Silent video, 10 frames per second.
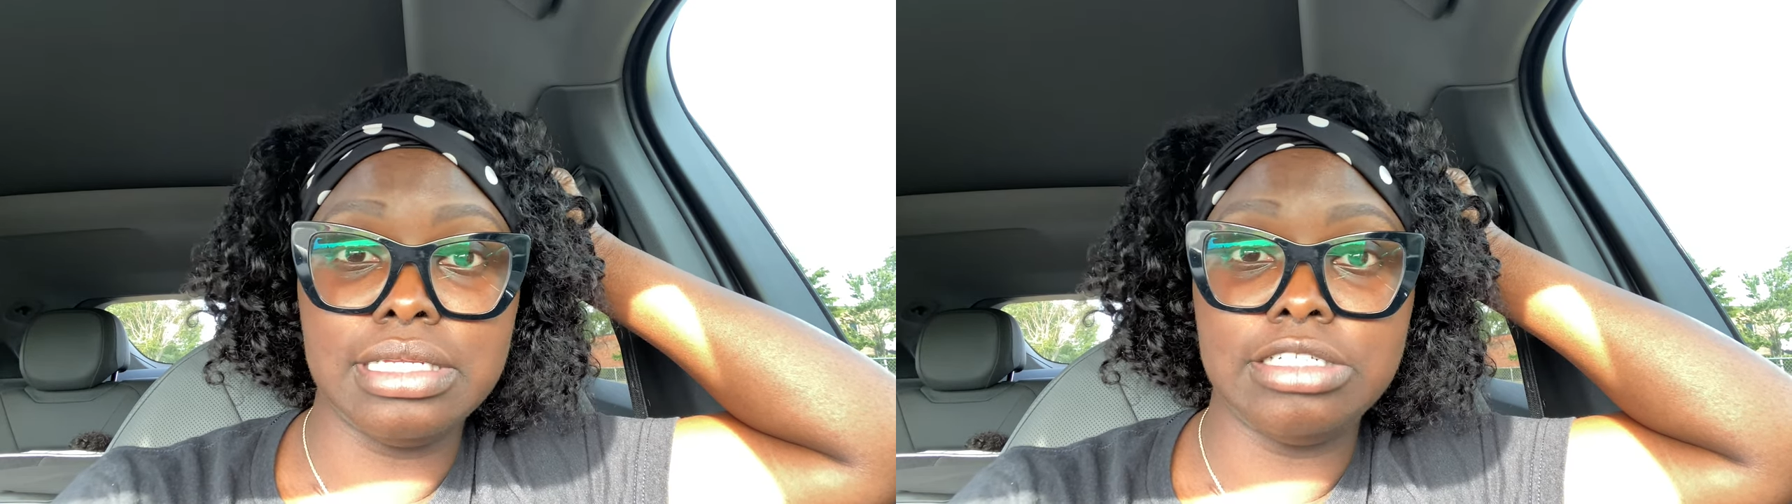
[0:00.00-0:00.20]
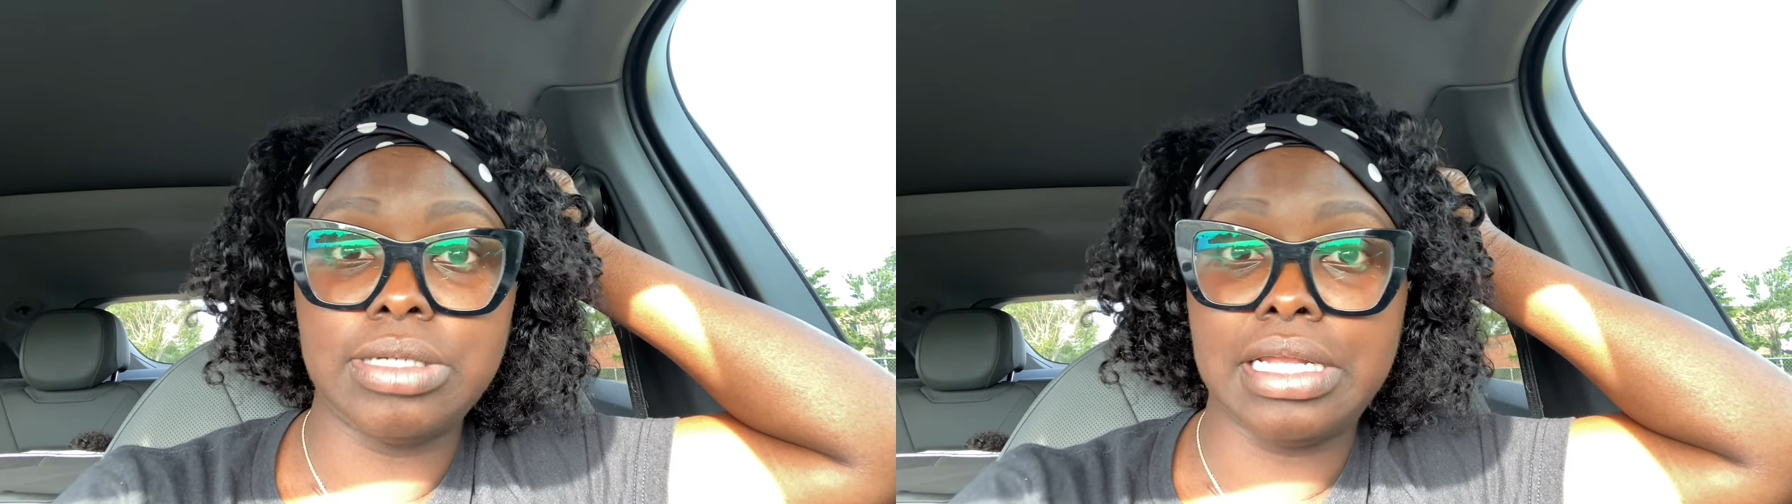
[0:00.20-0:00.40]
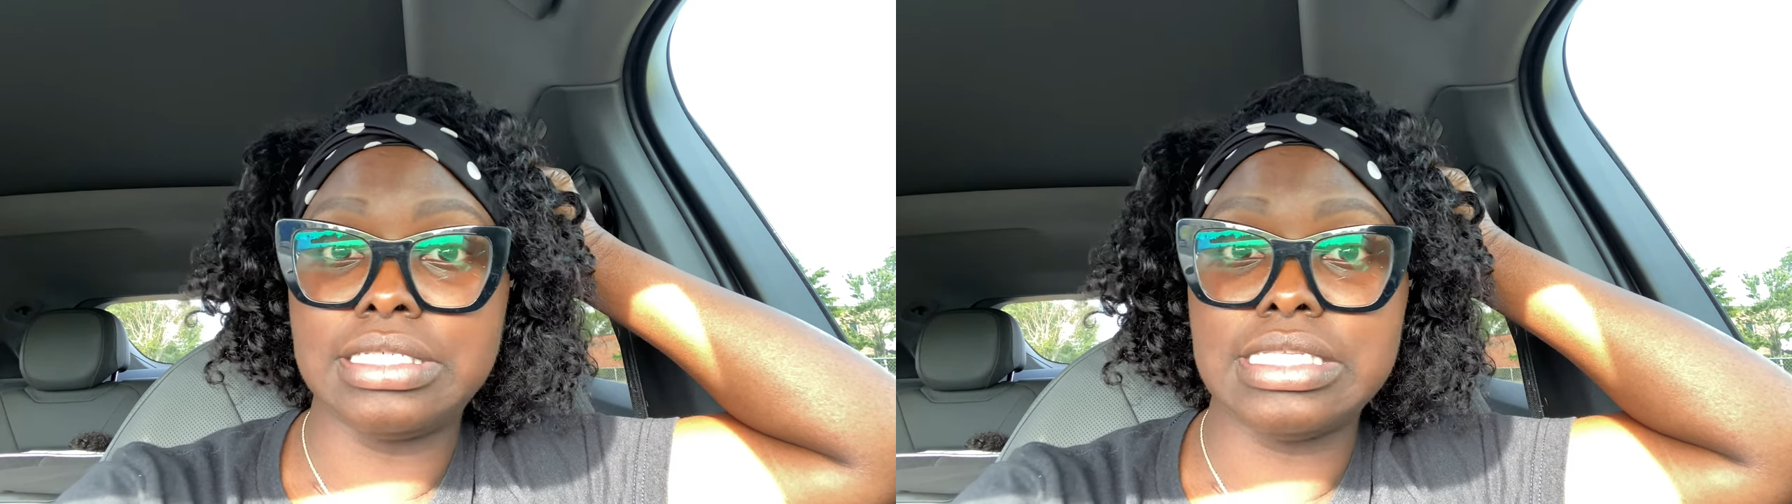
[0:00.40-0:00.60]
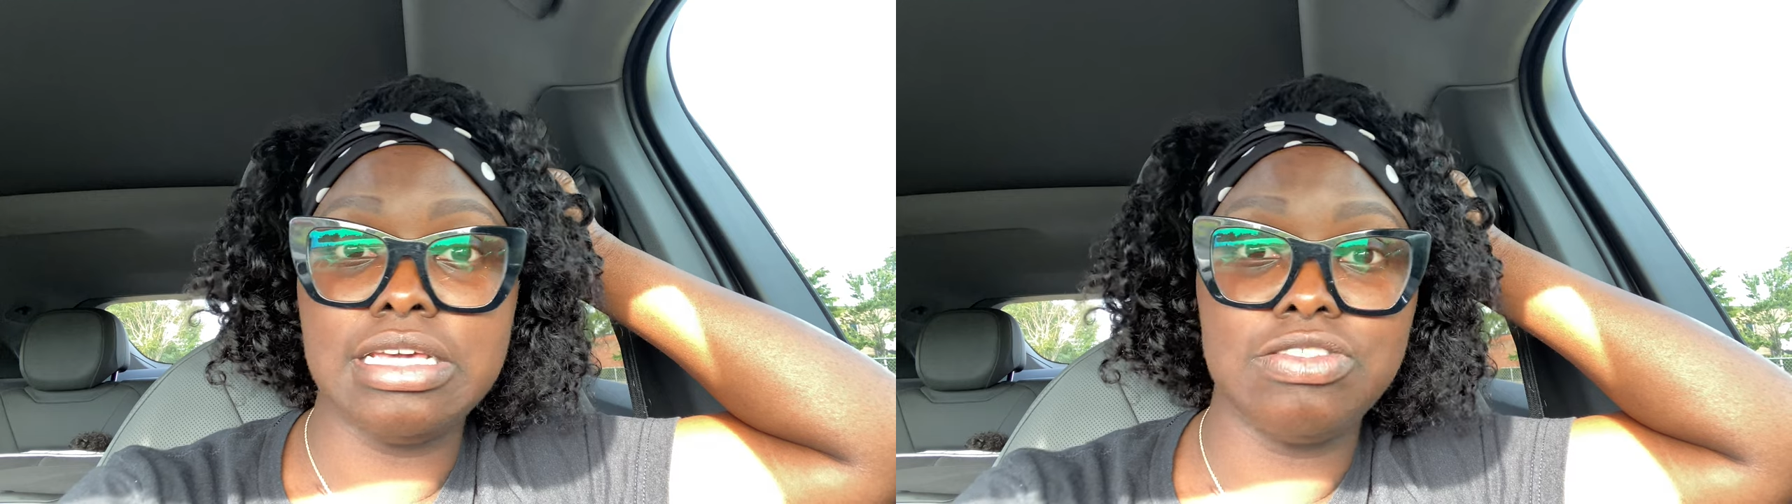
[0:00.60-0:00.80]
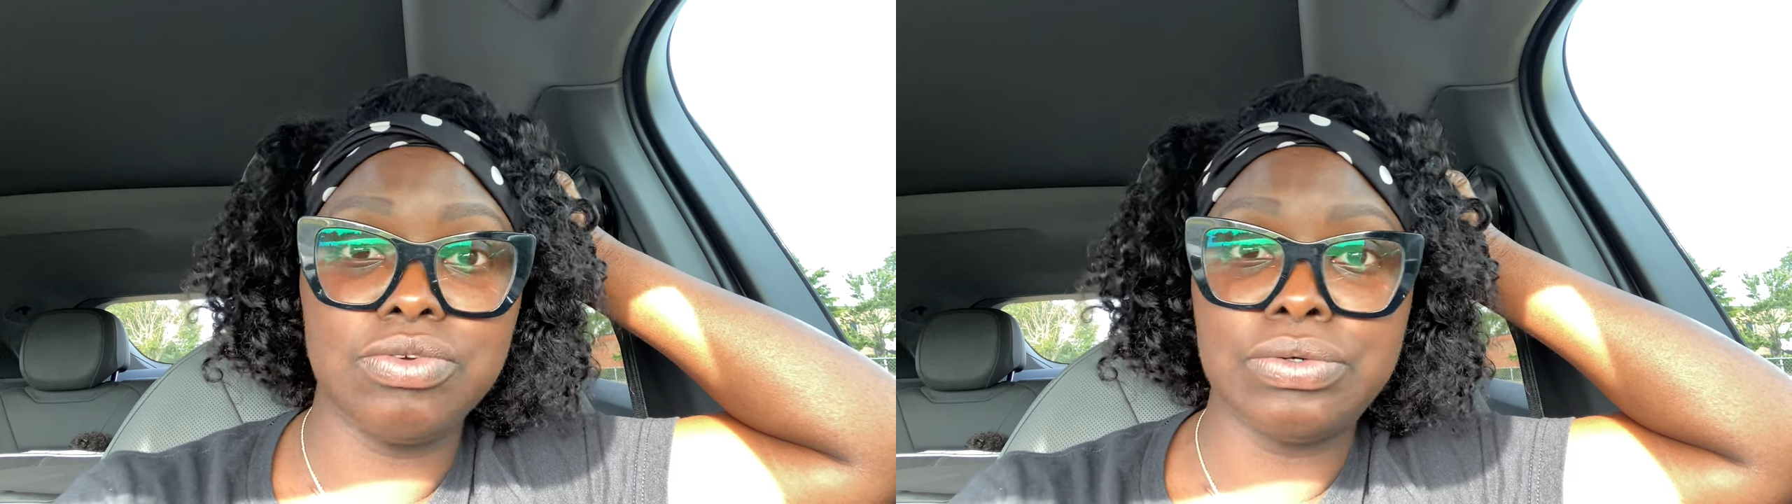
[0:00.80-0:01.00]
they're trying to
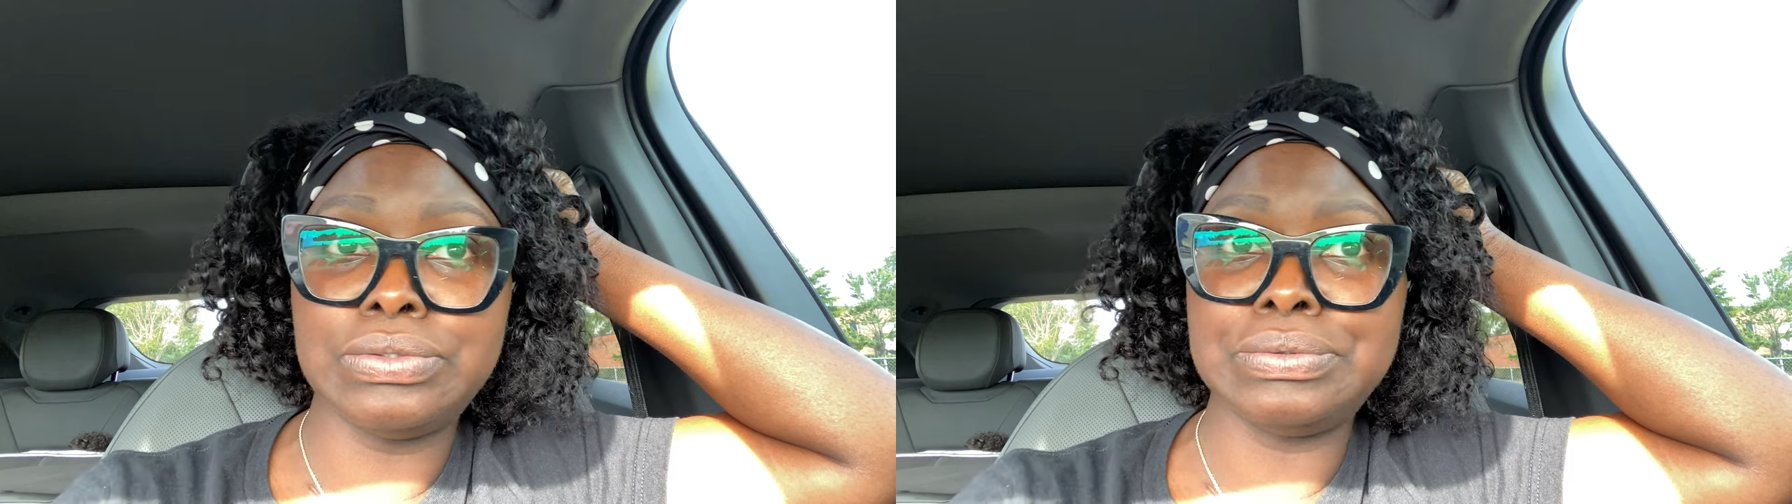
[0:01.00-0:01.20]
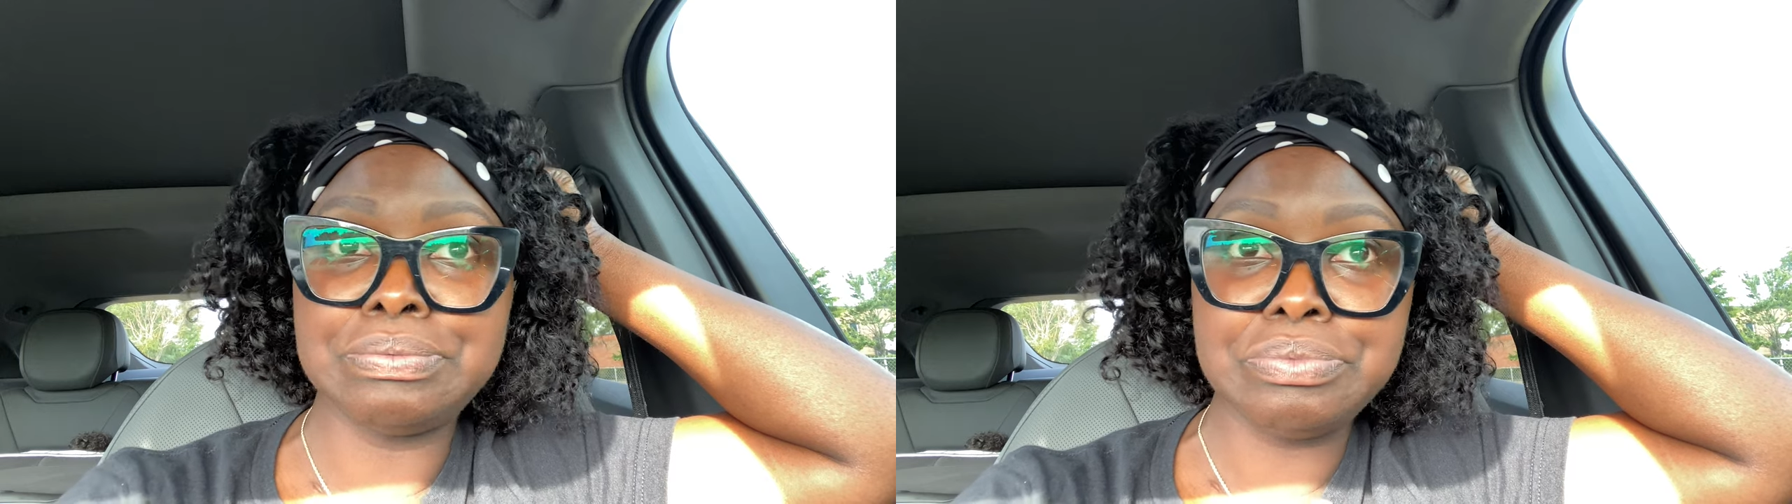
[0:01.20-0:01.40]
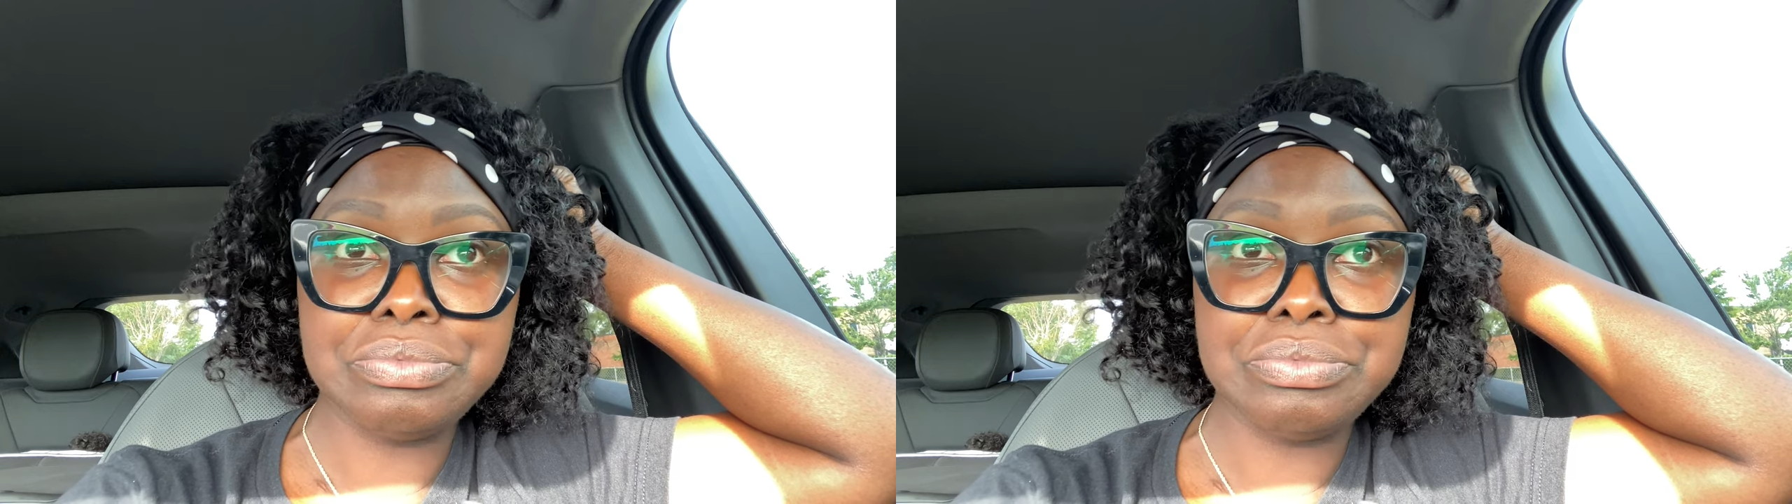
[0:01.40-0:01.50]
see through